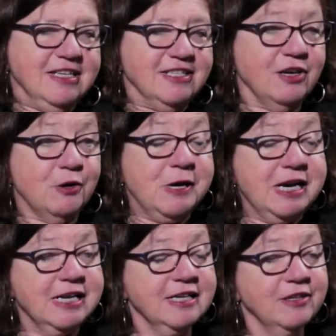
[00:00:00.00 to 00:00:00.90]
So,
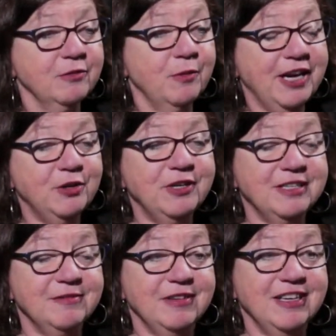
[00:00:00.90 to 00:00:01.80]
the way you
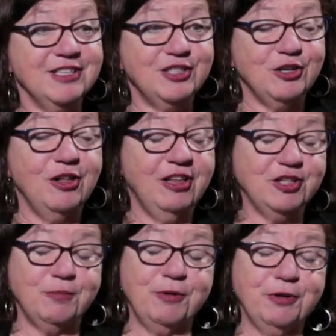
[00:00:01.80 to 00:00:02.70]
can install
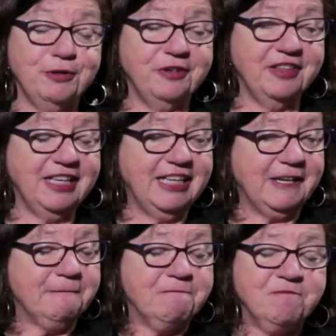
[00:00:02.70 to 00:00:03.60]
entrepreneurial
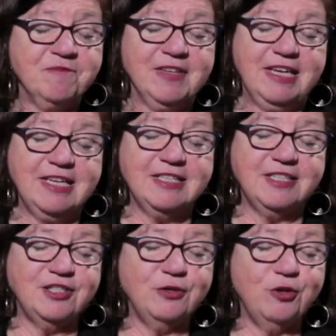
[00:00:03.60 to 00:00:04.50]
thinking is
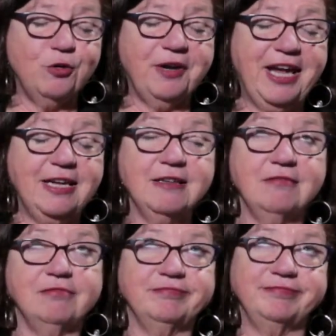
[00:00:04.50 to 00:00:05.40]
to create
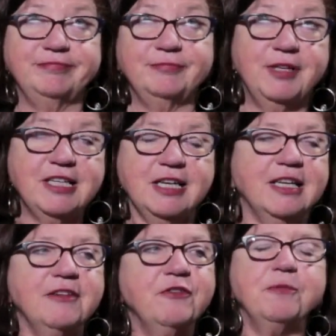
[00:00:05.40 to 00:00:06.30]
what
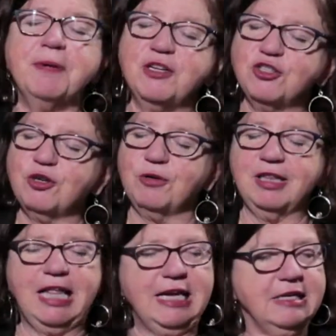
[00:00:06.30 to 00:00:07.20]
Gifford Pinchot
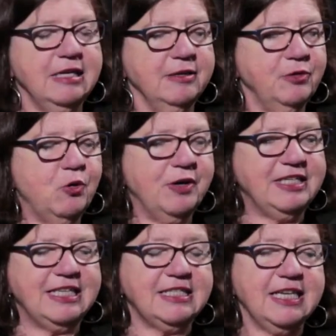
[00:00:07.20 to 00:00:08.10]
um,
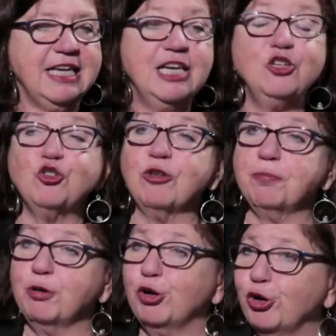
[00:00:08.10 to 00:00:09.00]
coined as
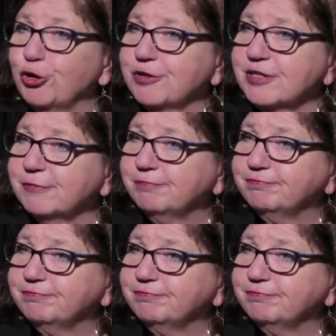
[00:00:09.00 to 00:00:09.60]
intrapreneurs.